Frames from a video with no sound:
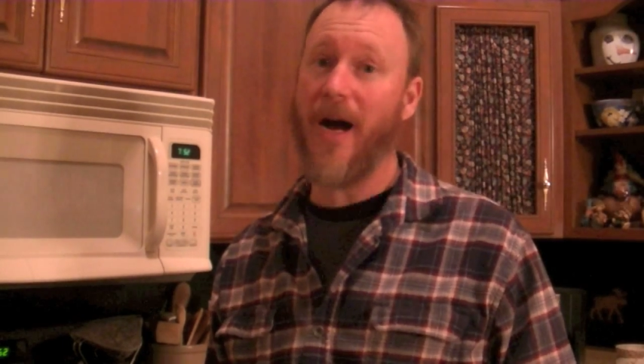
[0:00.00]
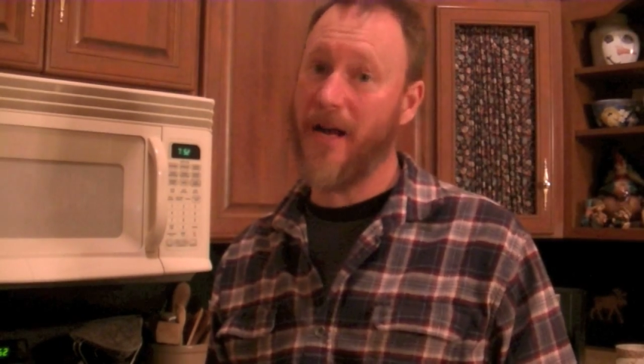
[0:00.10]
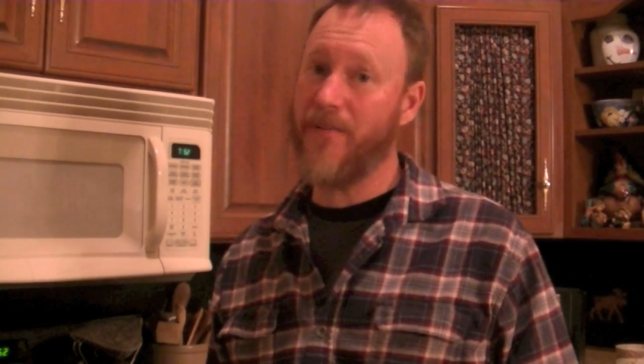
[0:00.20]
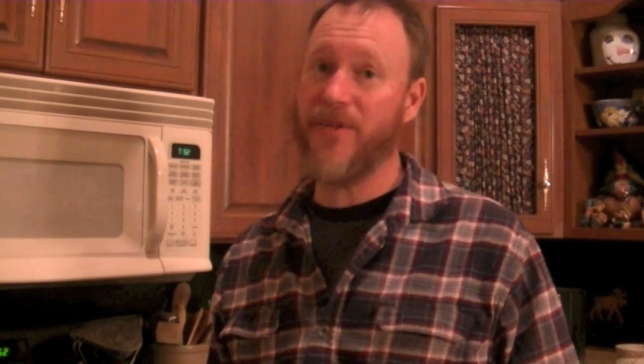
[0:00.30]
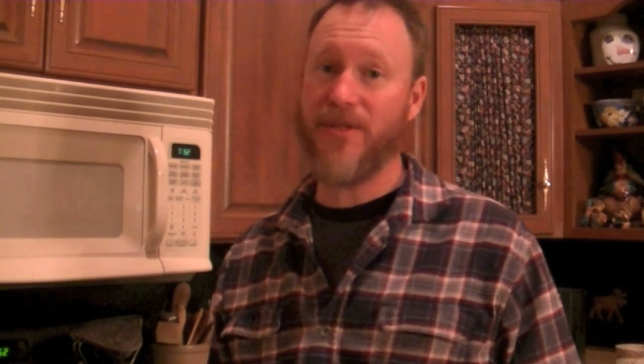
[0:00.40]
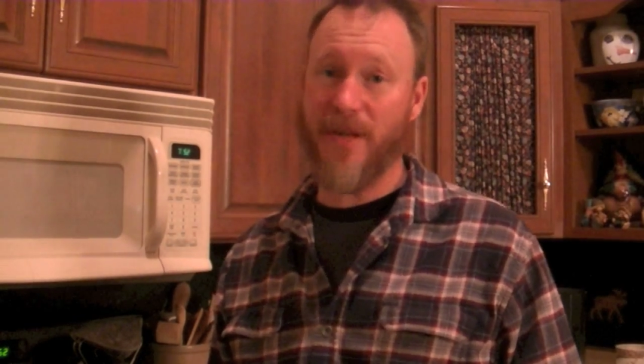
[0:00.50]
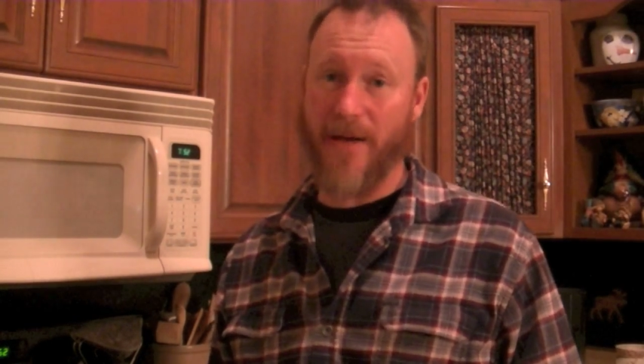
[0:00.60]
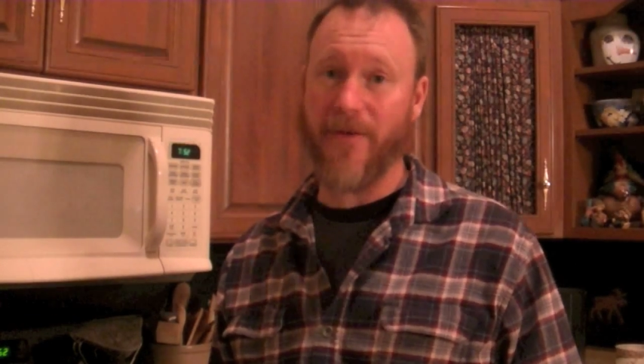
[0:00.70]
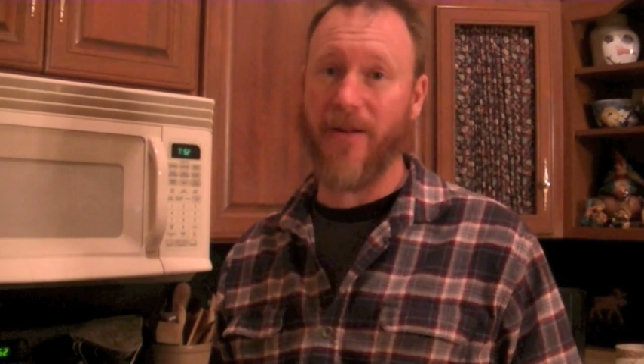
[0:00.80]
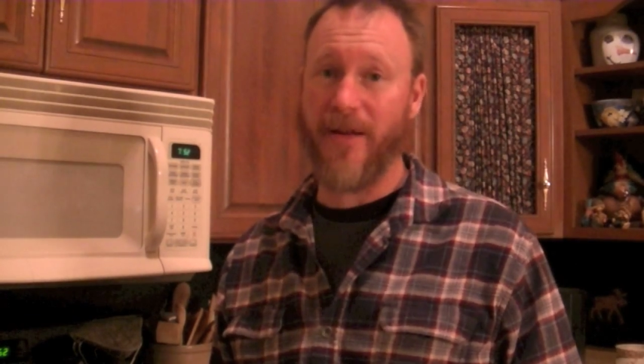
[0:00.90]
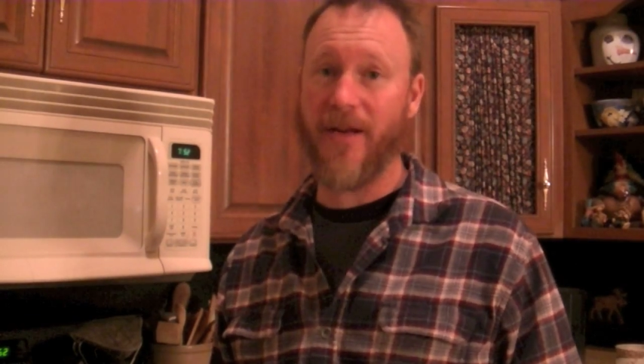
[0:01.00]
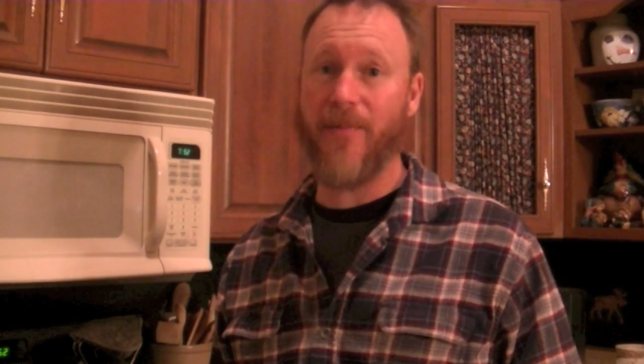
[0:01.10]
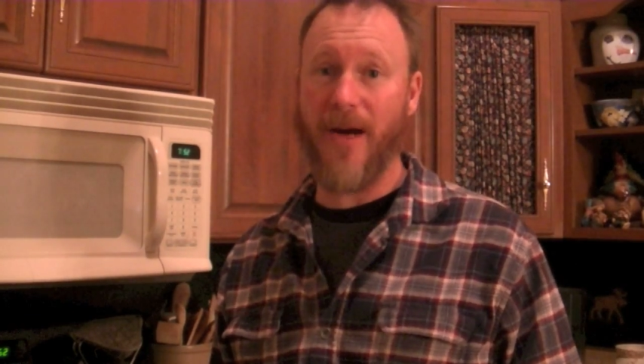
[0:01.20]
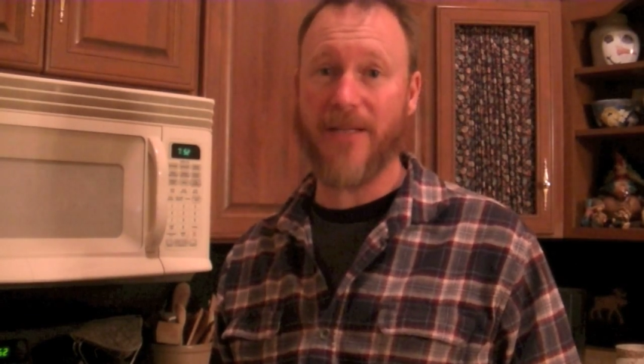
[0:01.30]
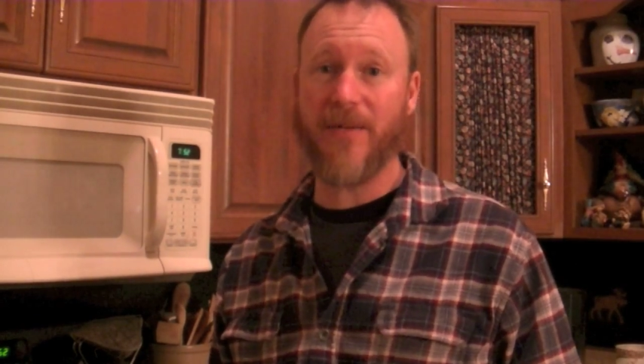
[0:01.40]
I am definitely going to
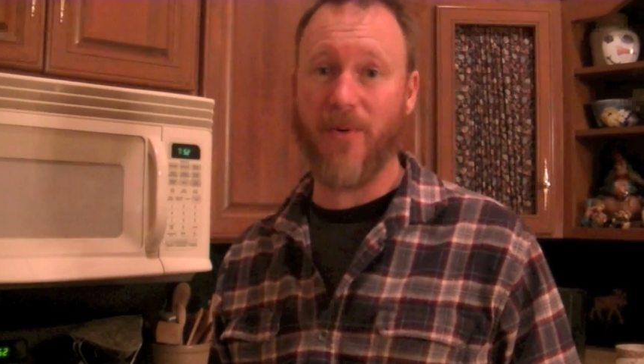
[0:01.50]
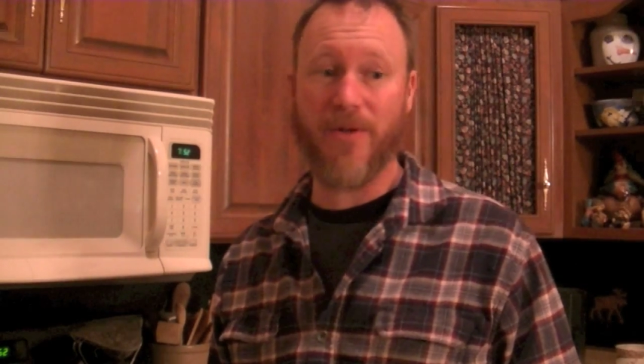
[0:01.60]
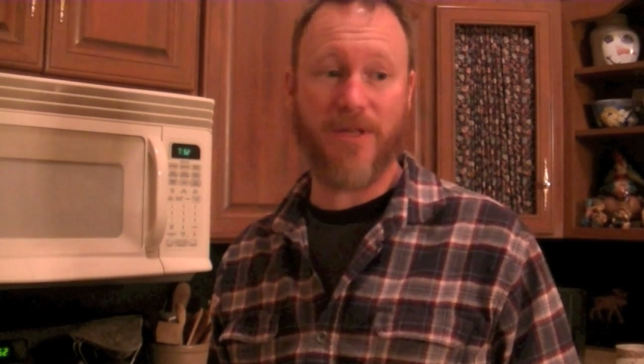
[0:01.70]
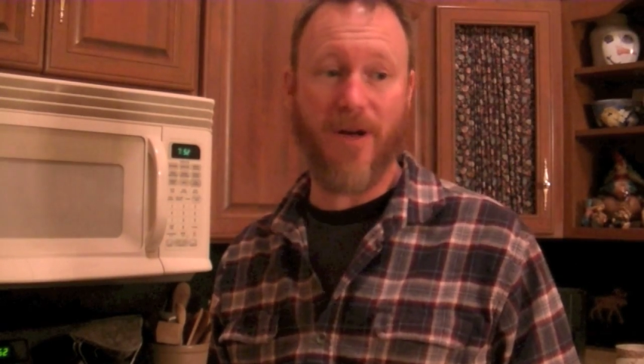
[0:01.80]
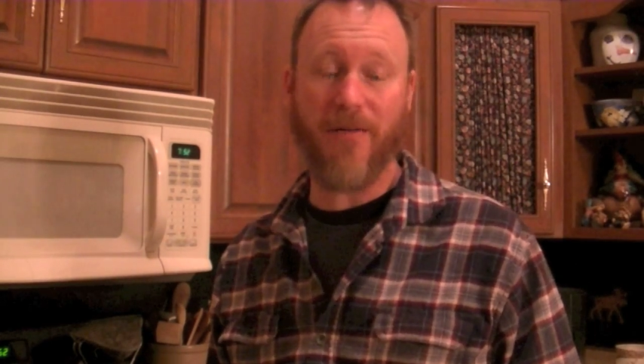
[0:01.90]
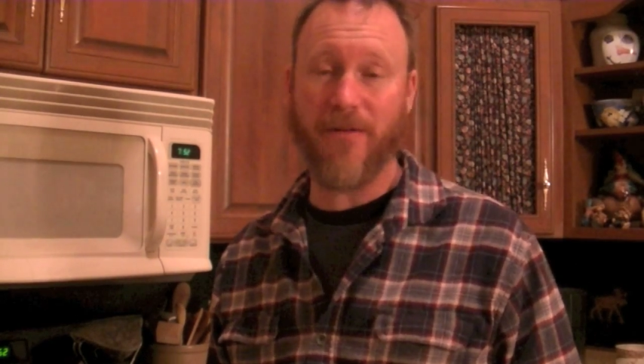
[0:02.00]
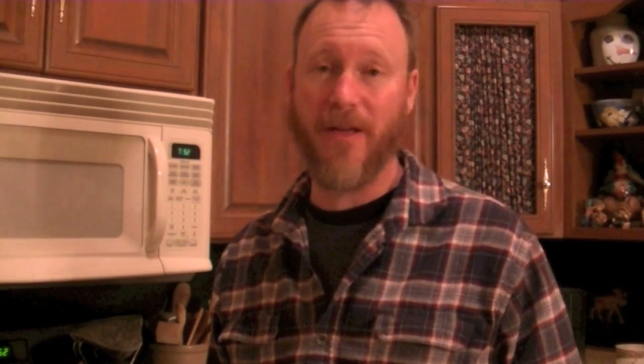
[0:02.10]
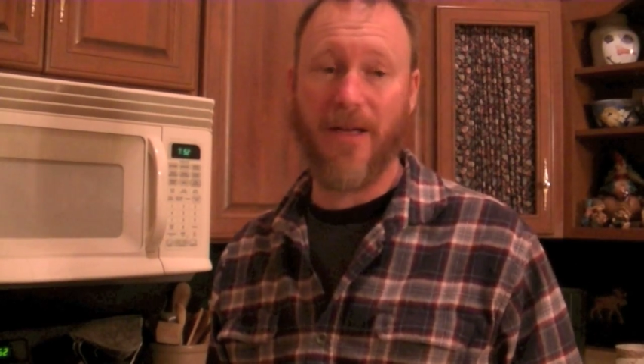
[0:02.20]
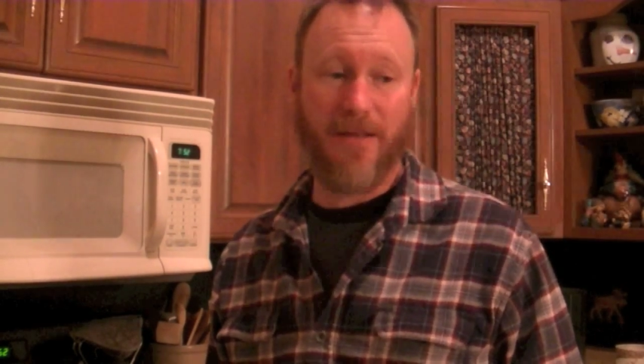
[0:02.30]
buy some more stuff.